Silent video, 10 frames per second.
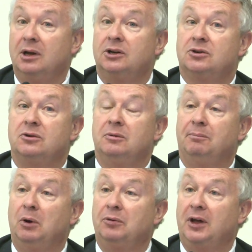to
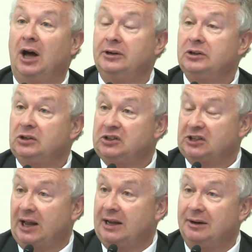both
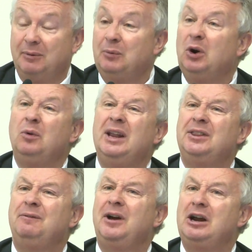understand, I mean, we're only at
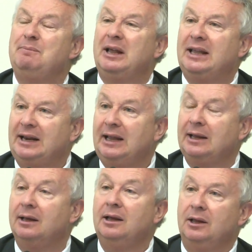the very beginning.